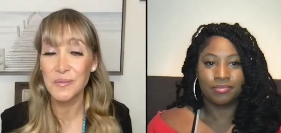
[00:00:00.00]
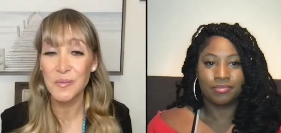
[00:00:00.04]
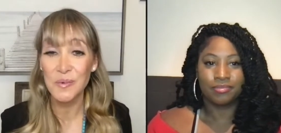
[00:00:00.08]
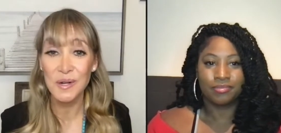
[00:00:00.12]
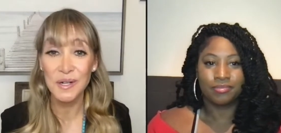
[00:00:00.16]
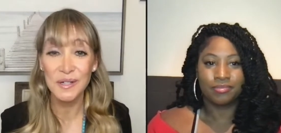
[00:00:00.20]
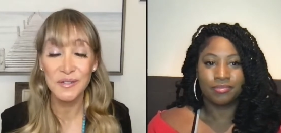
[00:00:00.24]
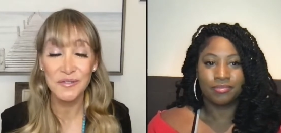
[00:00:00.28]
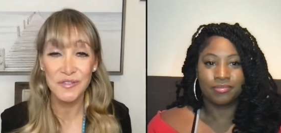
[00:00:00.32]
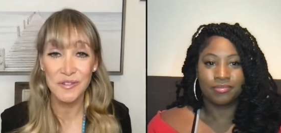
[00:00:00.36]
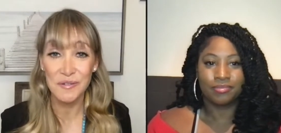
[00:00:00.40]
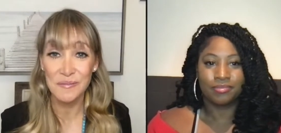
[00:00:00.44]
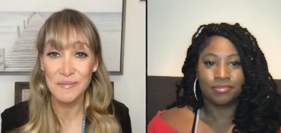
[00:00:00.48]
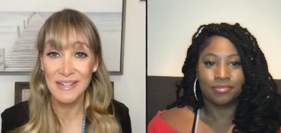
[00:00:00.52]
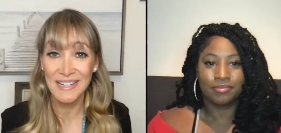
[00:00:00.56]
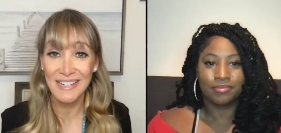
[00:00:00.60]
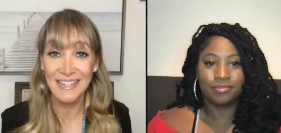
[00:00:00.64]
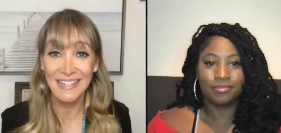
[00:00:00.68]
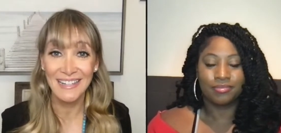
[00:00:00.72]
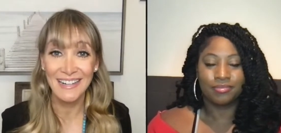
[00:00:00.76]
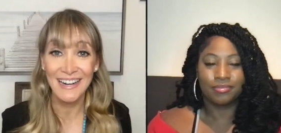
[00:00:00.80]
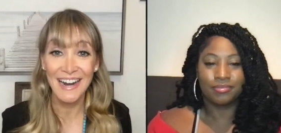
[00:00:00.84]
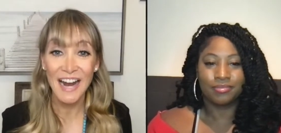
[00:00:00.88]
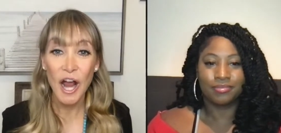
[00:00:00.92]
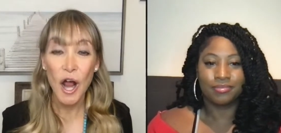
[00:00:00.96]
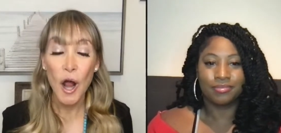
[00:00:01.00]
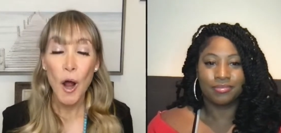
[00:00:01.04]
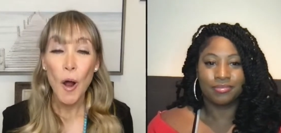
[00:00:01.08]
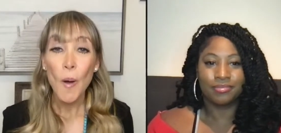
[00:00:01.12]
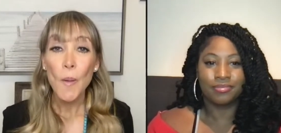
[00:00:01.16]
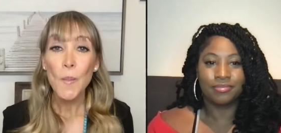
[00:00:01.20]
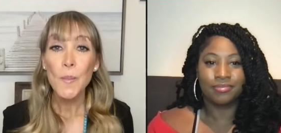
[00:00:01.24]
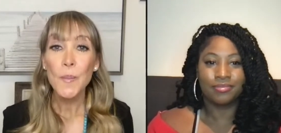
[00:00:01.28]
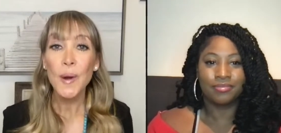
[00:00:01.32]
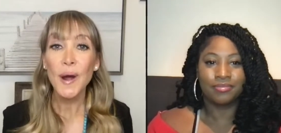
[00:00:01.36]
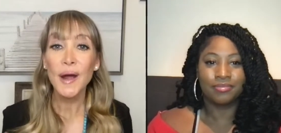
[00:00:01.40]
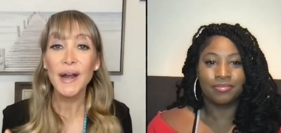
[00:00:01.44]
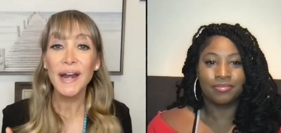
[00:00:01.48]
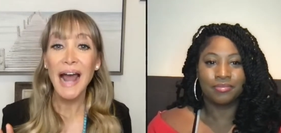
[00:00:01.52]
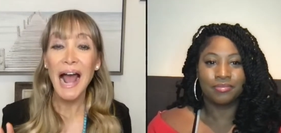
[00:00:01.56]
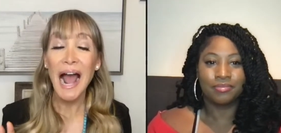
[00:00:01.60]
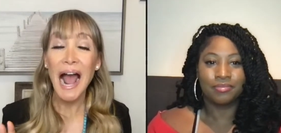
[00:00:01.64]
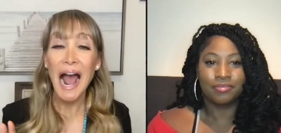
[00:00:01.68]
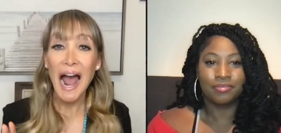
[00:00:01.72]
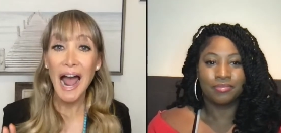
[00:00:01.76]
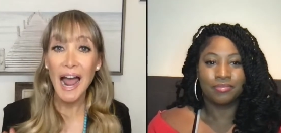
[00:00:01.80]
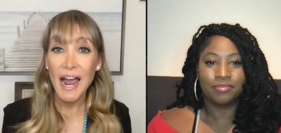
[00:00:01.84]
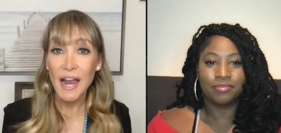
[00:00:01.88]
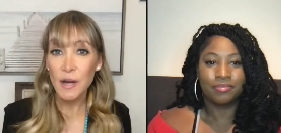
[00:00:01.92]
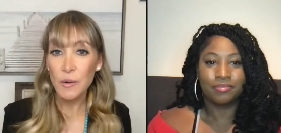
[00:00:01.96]
Speaker 1: worked for me but
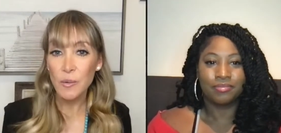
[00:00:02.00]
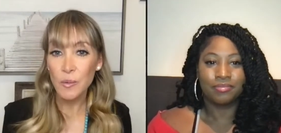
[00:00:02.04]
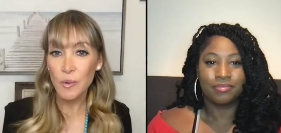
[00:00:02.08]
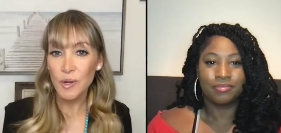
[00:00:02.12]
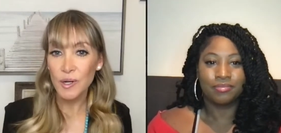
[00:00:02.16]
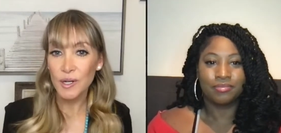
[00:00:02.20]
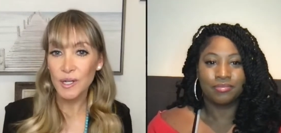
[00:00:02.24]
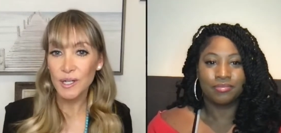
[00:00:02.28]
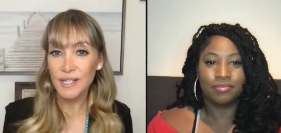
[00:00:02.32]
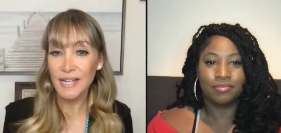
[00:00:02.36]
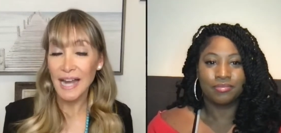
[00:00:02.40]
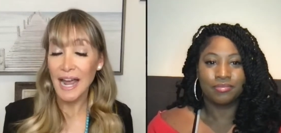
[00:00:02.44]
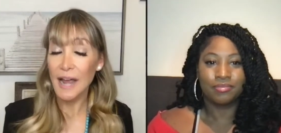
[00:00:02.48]
I would